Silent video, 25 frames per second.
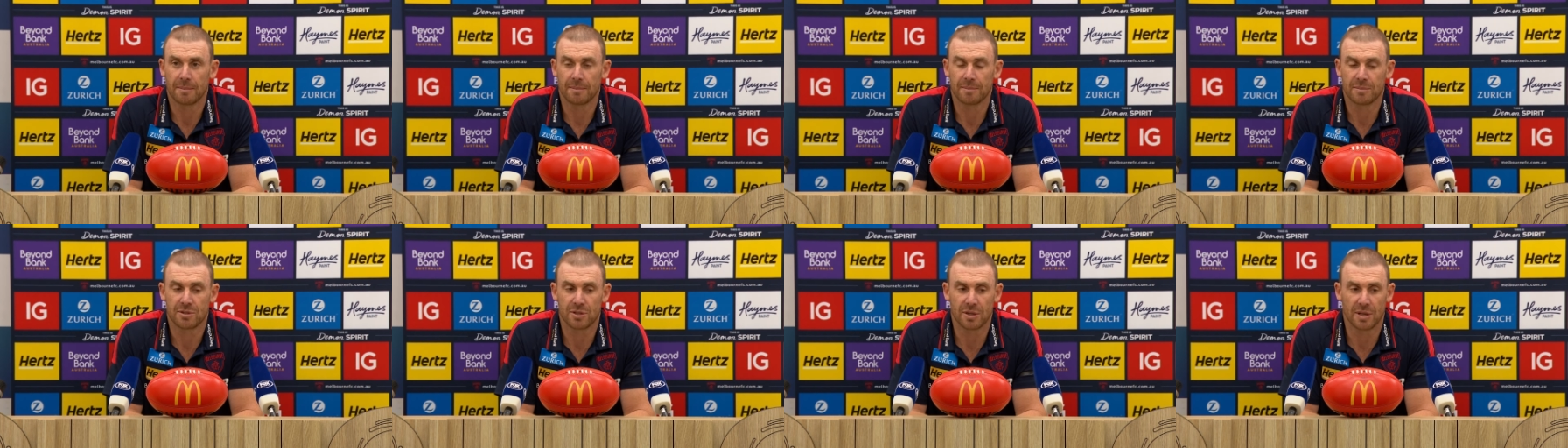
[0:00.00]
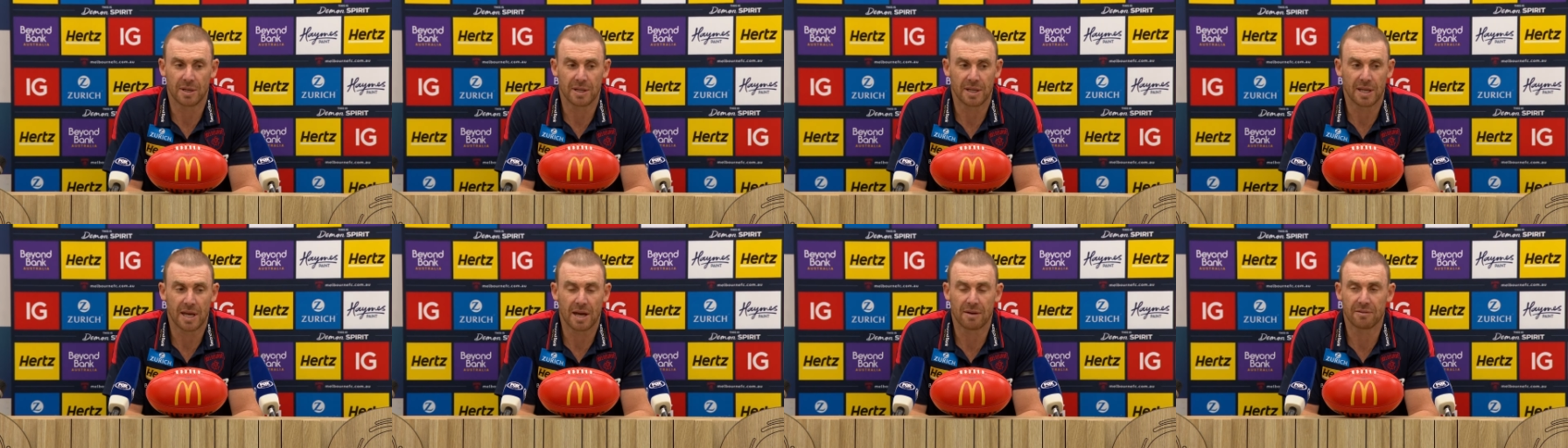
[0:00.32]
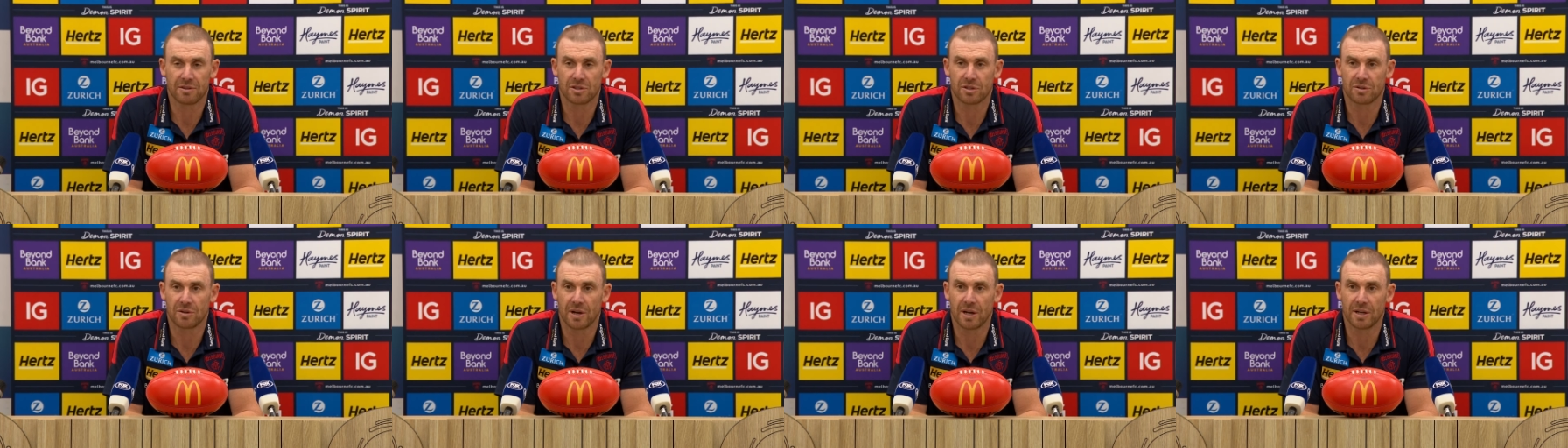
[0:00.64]
certainly gave
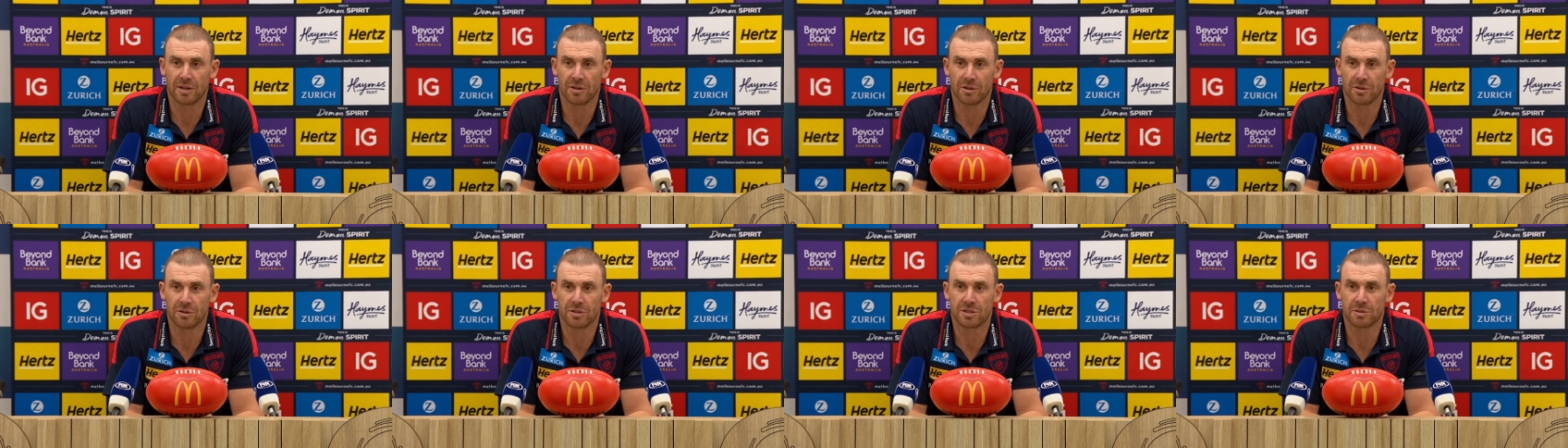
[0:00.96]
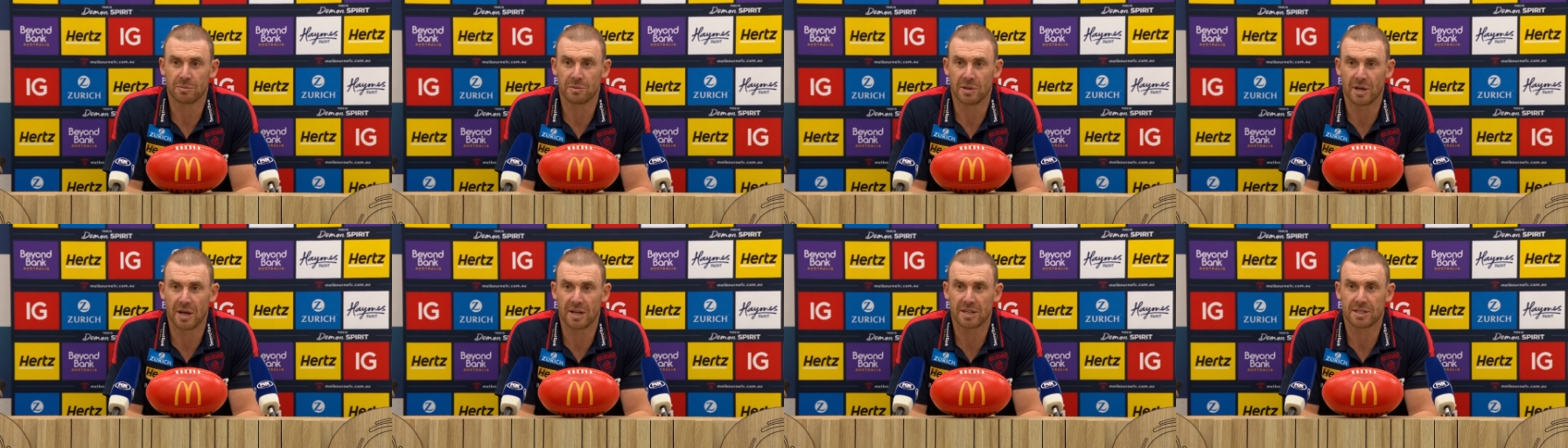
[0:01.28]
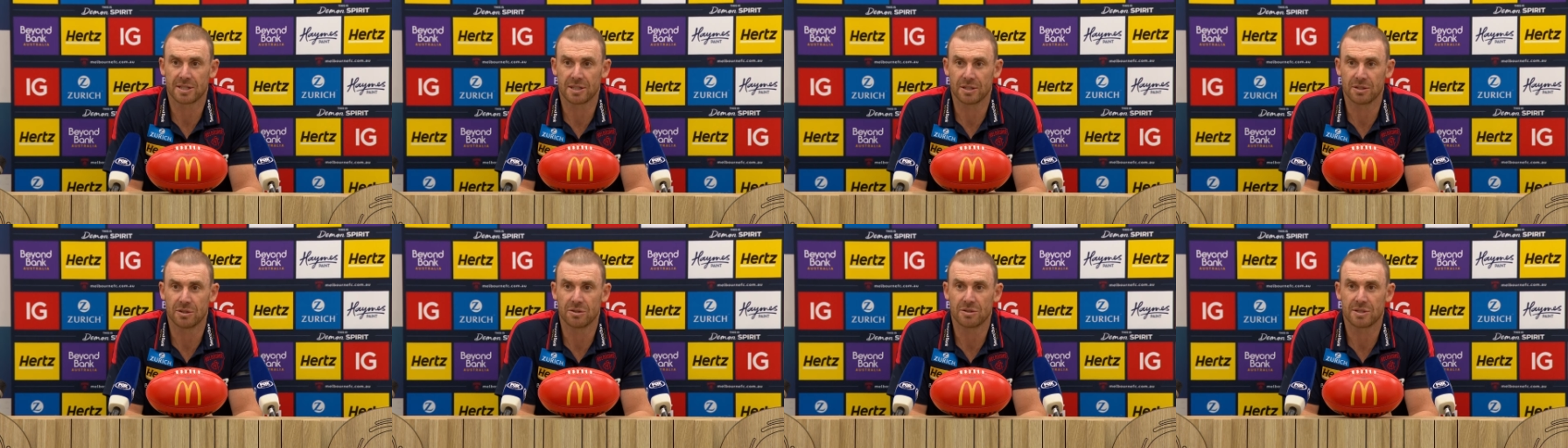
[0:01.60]
us great use, and we
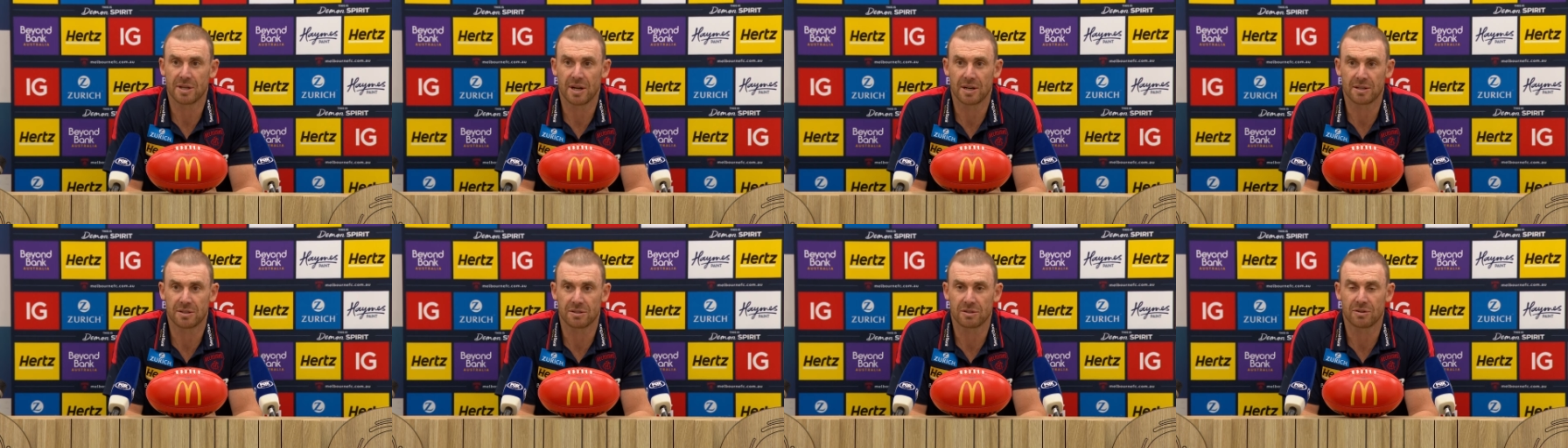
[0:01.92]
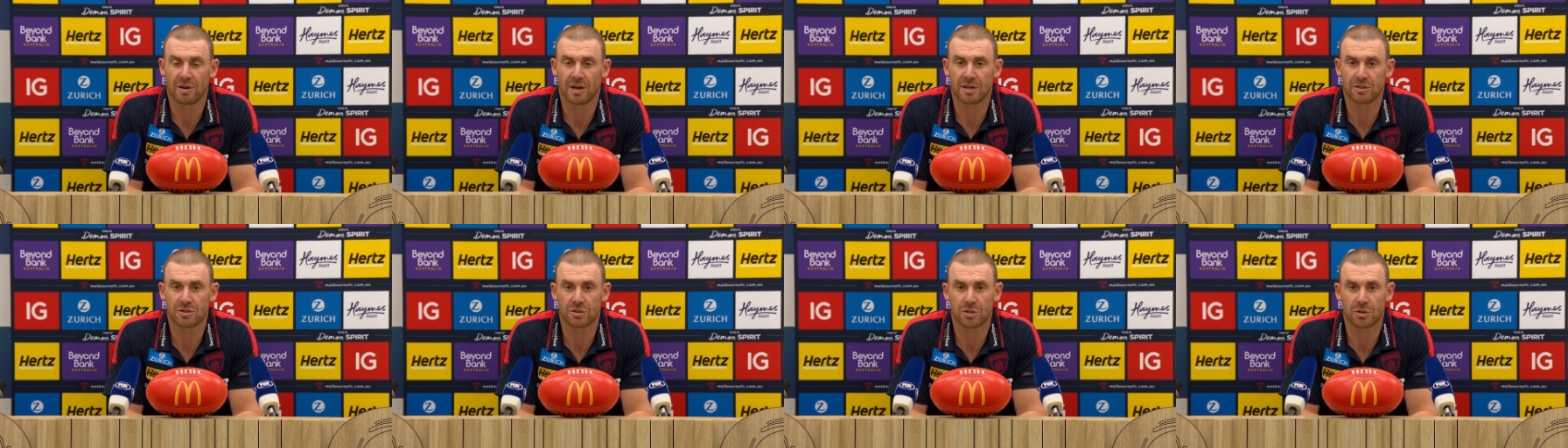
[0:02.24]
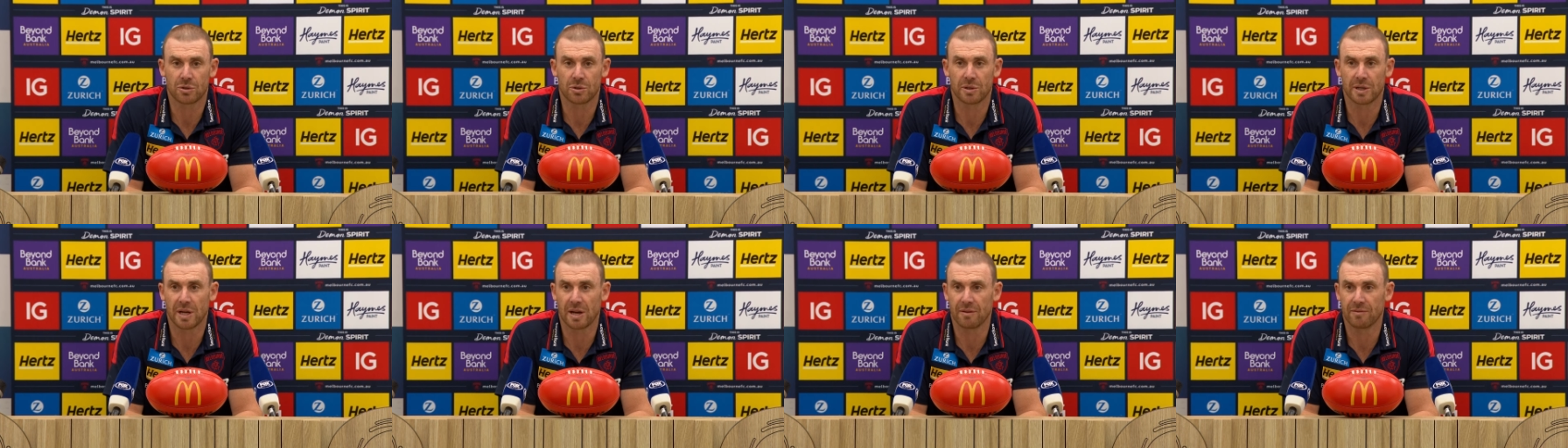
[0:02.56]
actually used that as a great
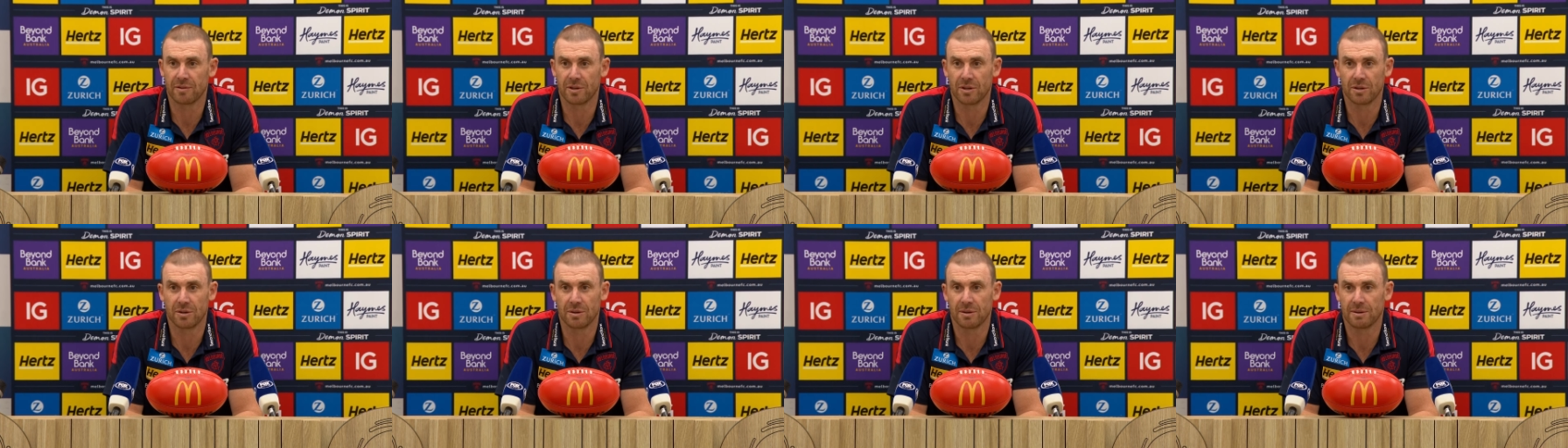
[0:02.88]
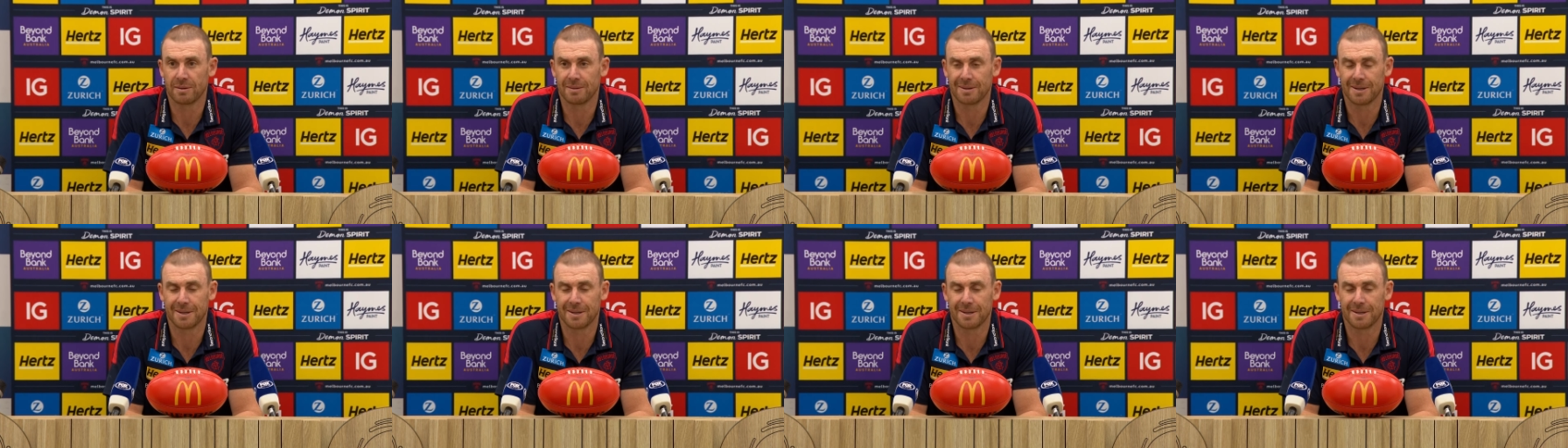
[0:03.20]
scoring avenue.